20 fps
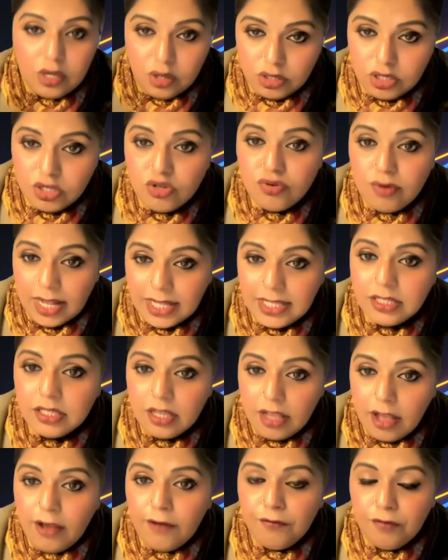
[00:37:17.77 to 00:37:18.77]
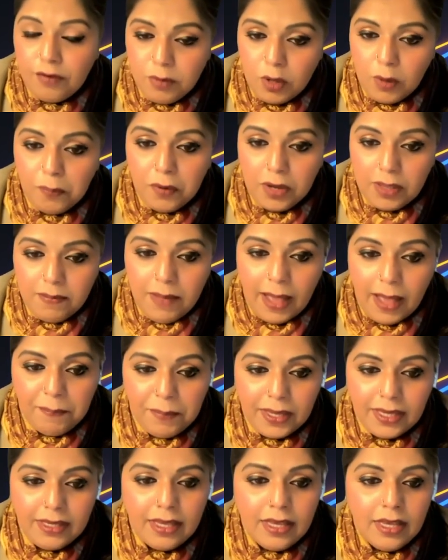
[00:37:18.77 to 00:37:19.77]
good trends from your
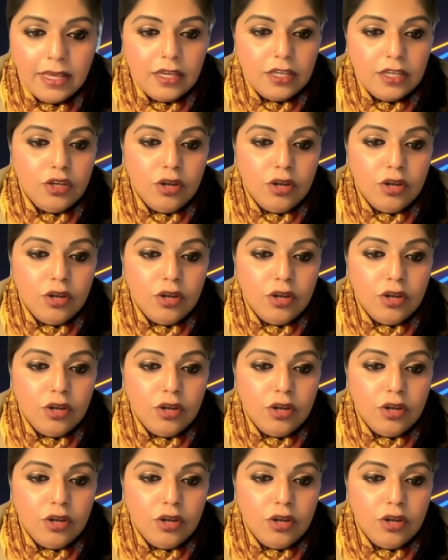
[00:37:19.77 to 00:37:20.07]
pre-mapping.